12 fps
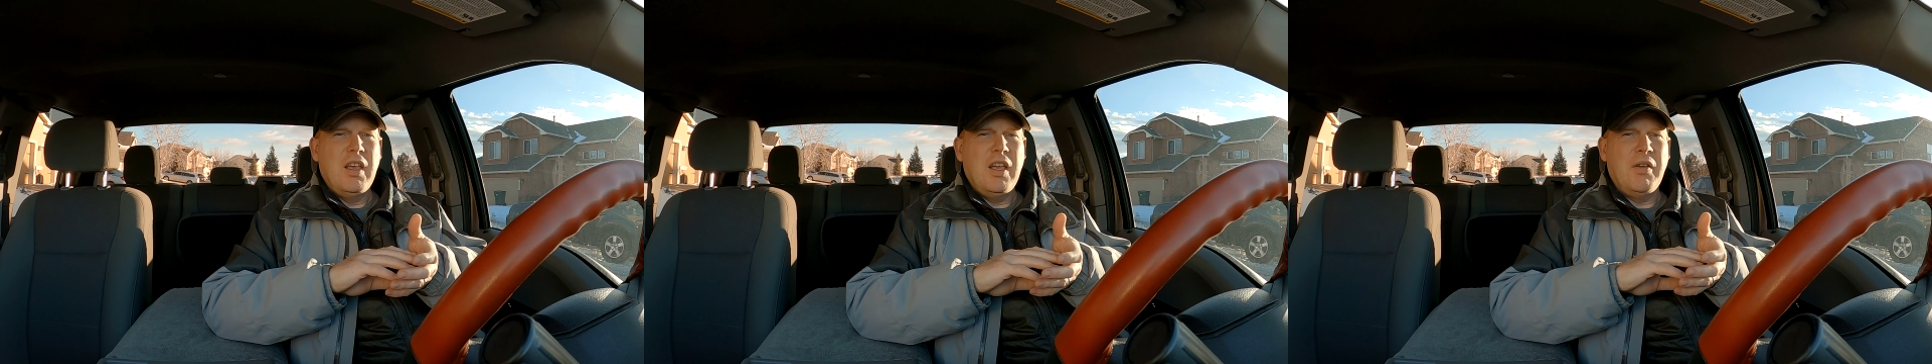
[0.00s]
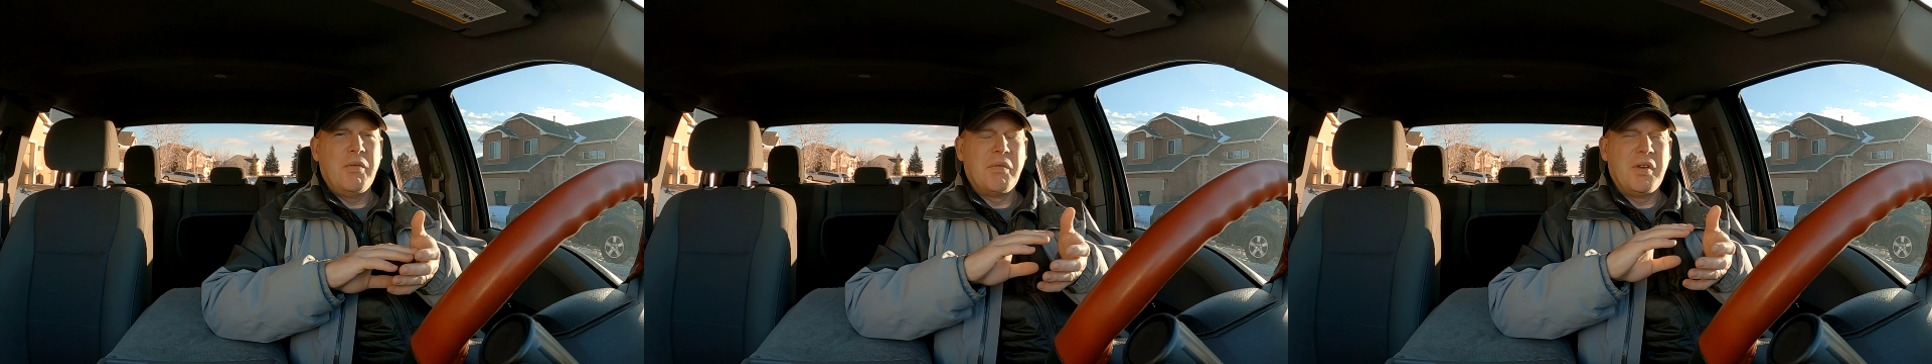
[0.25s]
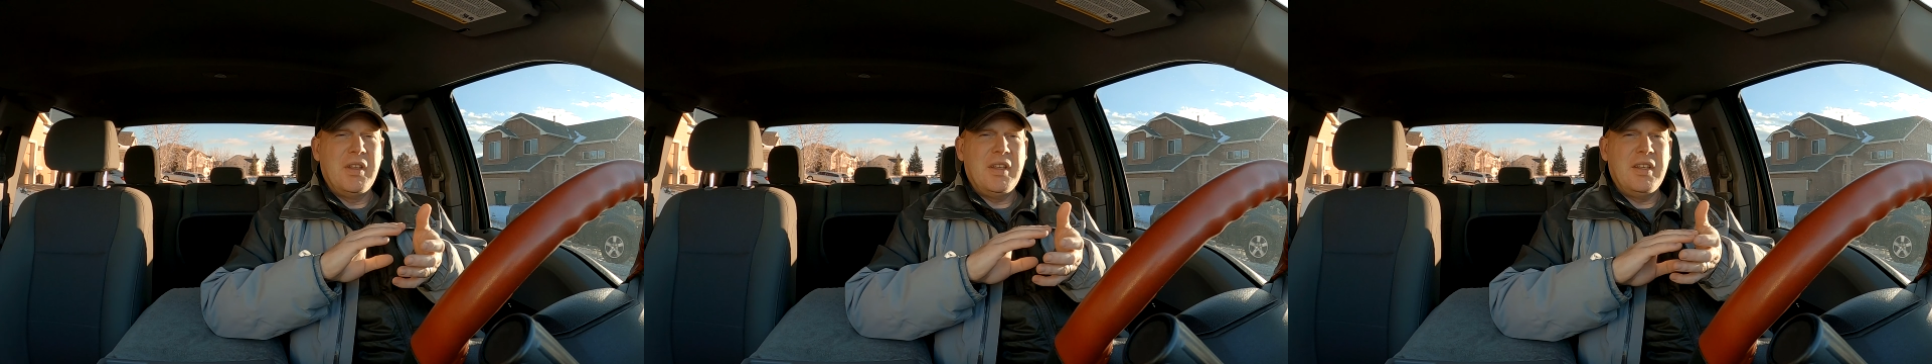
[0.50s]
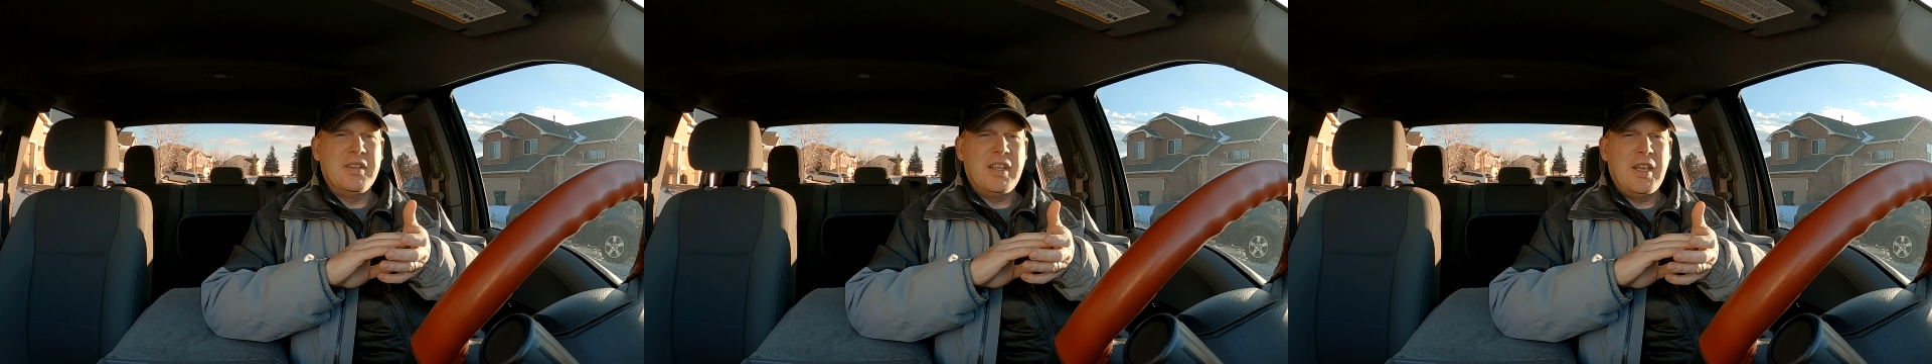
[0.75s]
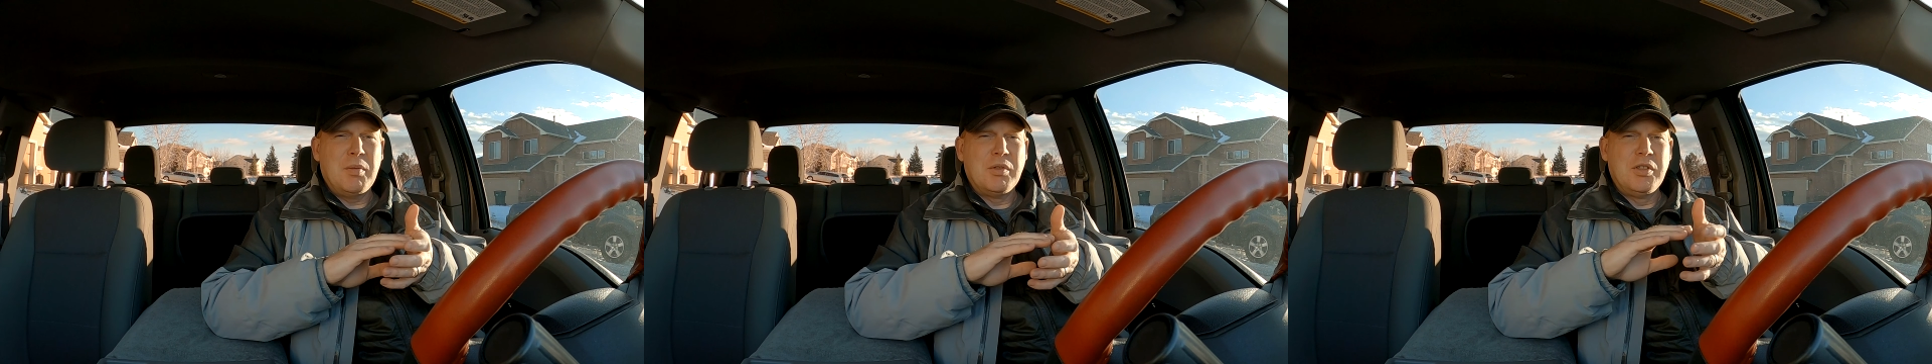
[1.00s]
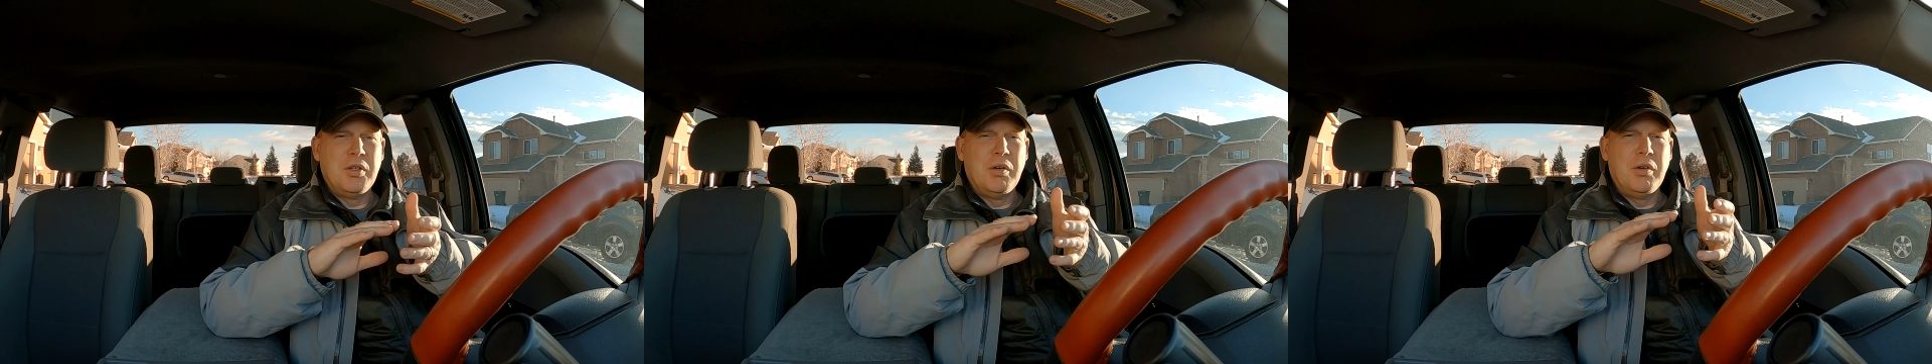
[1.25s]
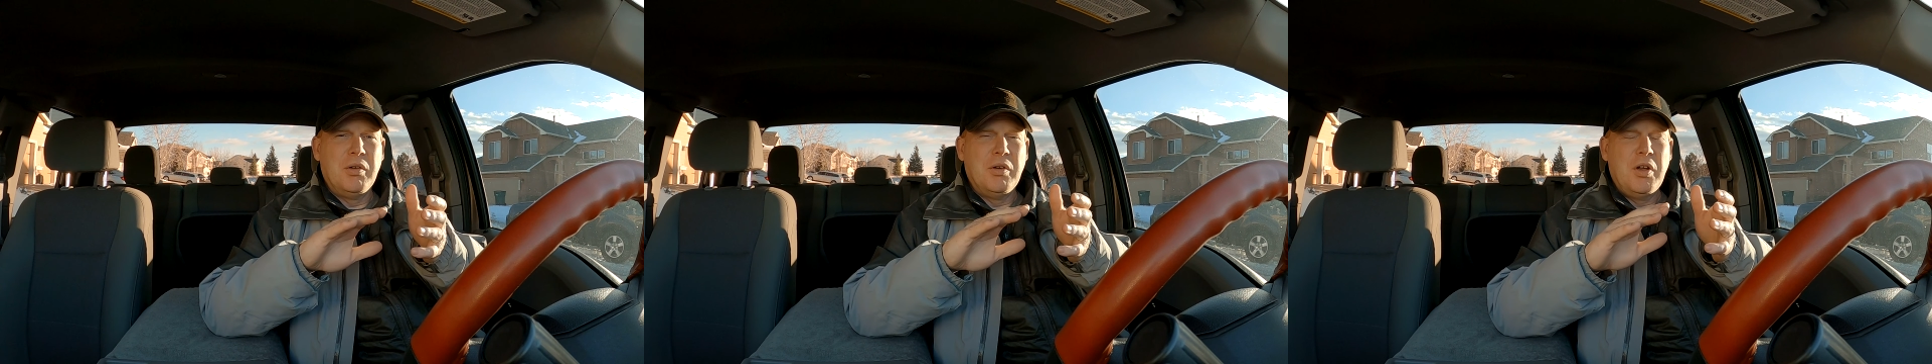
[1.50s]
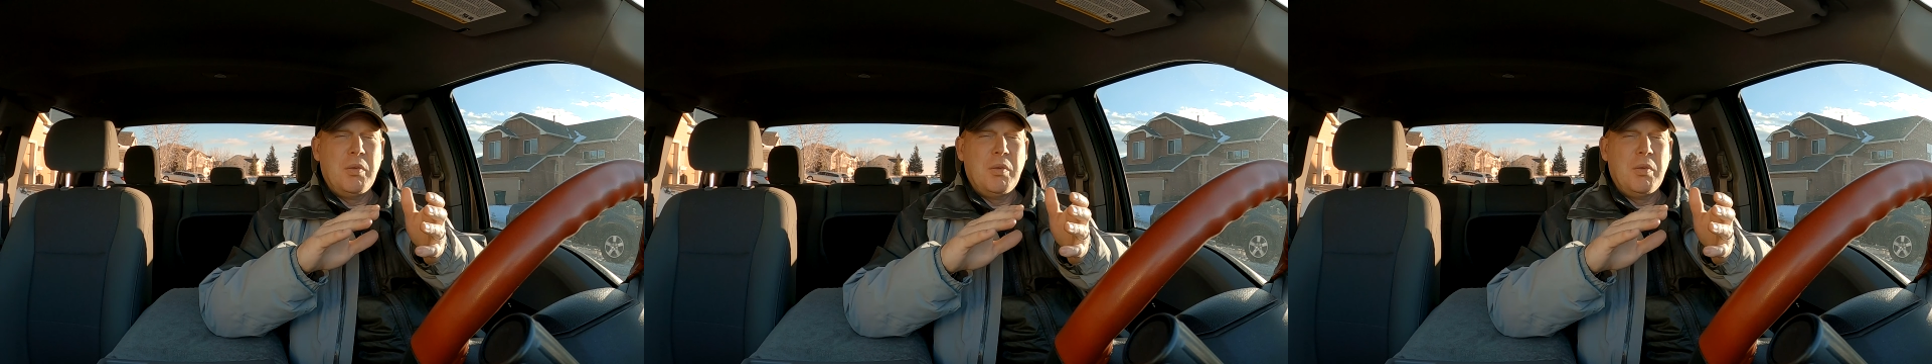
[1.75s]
and is able to